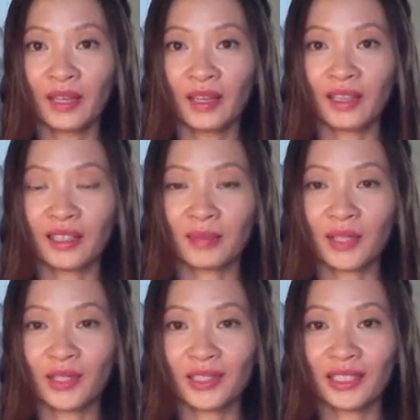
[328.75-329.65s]

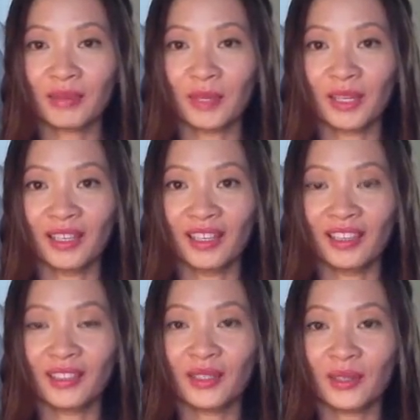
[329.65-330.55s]
especially when
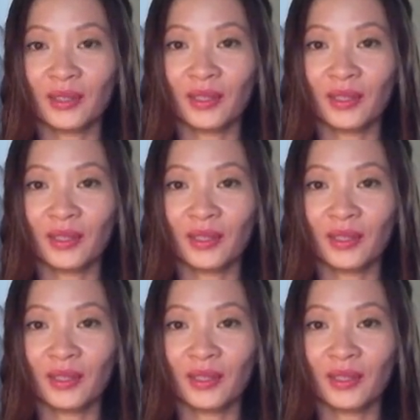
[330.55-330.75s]
you're